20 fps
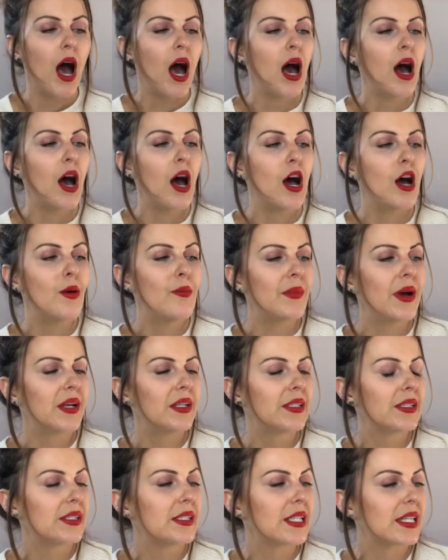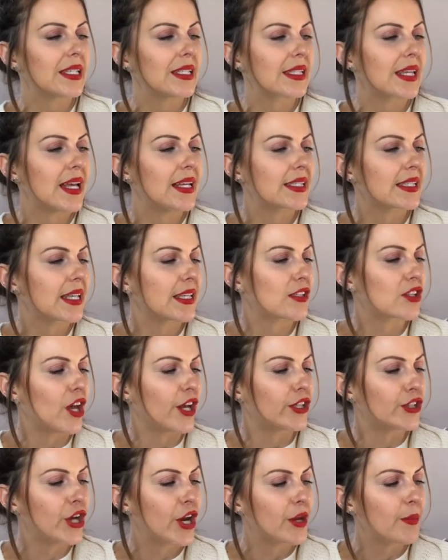And it says there's
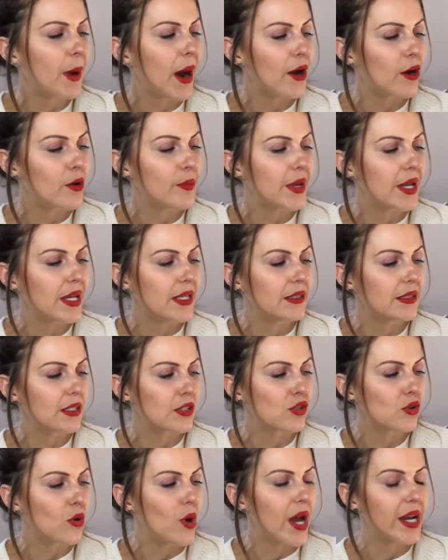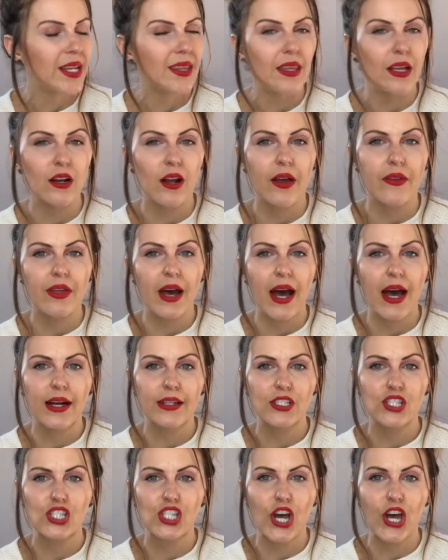like no parabens or anything like
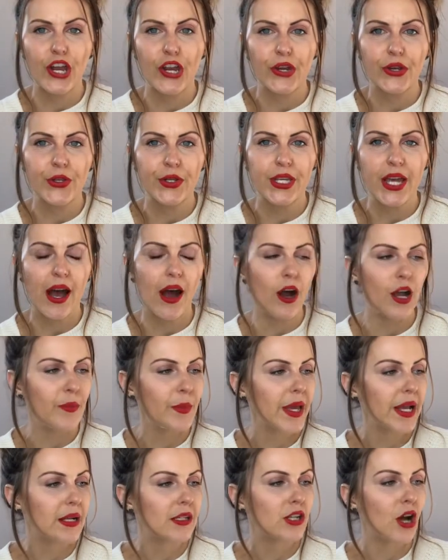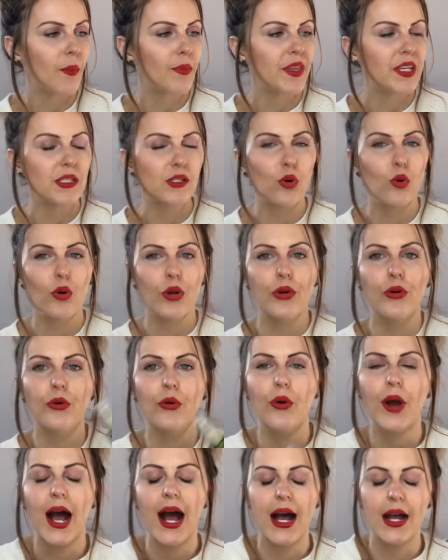that. So yeah, I picked up this
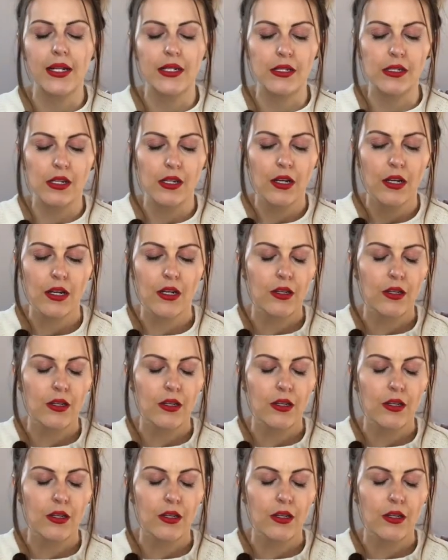oil and